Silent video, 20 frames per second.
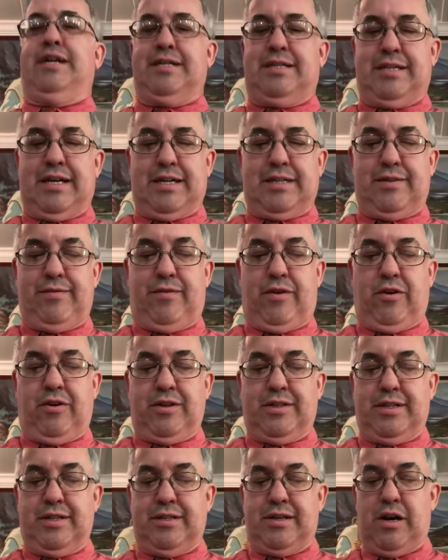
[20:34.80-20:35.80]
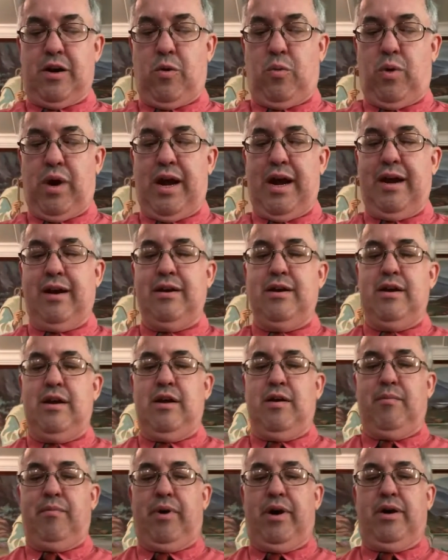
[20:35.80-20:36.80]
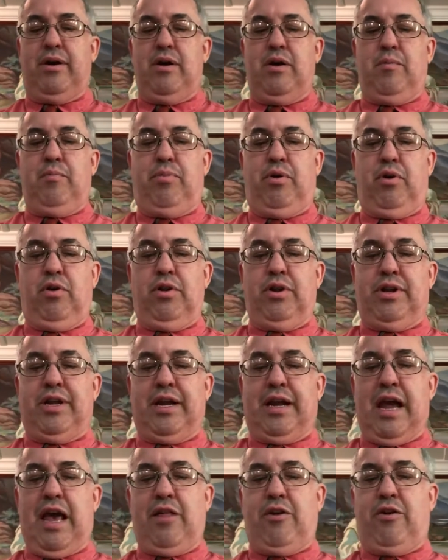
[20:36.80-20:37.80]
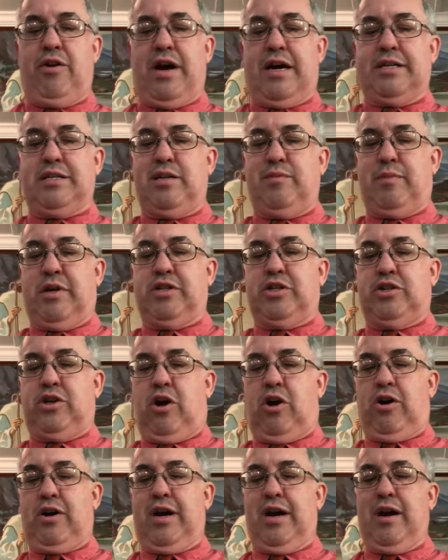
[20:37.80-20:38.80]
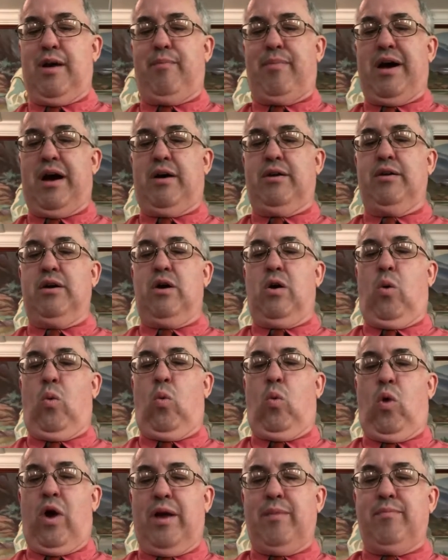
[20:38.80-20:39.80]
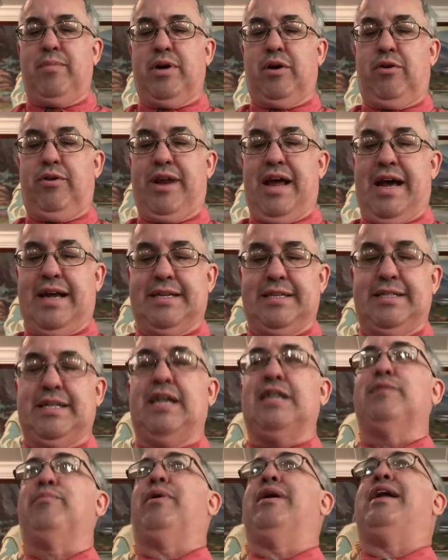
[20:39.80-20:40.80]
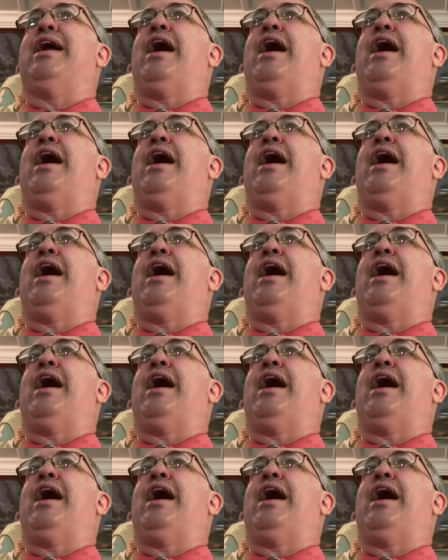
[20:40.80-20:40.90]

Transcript: on these six verses in a way. But pull it together, not so much talking about what Bildad says,